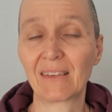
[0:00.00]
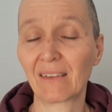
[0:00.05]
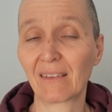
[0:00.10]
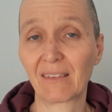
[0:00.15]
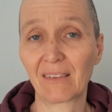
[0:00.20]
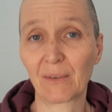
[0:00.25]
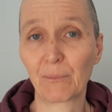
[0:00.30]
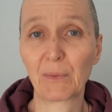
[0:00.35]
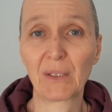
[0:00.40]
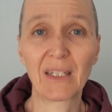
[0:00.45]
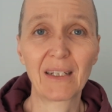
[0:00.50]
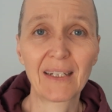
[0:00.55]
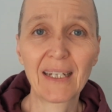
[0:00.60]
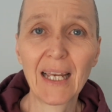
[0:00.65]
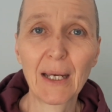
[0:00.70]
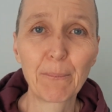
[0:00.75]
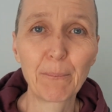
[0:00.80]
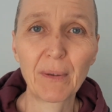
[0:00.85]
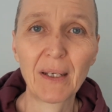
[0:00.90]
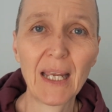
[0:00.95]
Some of that
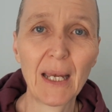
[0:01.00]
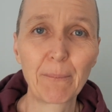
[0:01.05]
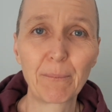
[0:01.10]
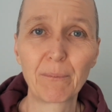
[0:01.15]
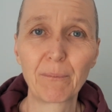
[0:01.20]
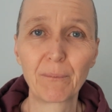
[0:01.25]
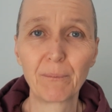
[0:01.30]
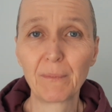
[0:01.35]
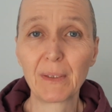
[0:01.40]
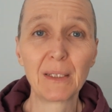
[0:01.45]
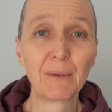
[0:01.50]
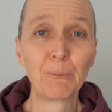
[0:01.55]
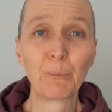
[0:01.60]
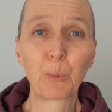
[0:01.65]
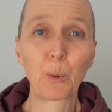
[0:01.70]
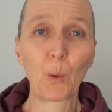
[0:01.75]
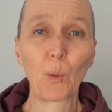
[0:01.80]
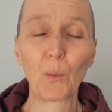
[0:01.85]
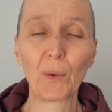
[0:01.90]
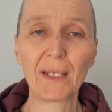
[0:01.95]
kept me
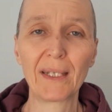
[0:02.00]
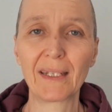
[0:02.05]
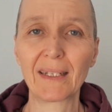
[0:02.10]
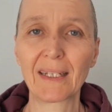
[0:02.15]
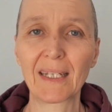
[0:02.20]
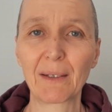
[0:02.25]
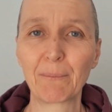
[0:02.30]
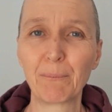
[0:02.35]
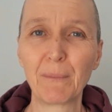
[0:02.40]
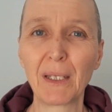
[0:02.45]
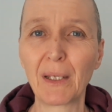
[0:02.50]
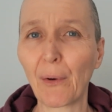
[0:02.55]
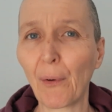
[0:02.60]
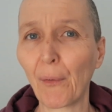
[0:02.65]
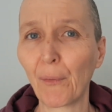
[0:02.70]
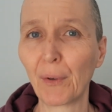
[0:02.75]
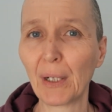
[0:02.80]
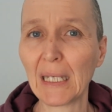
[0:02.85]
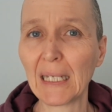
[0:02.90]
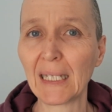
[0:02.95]
employed and kept me
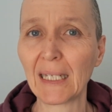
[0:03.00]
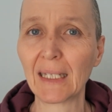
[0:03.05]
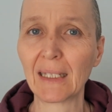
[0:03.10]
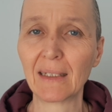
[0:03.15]
going,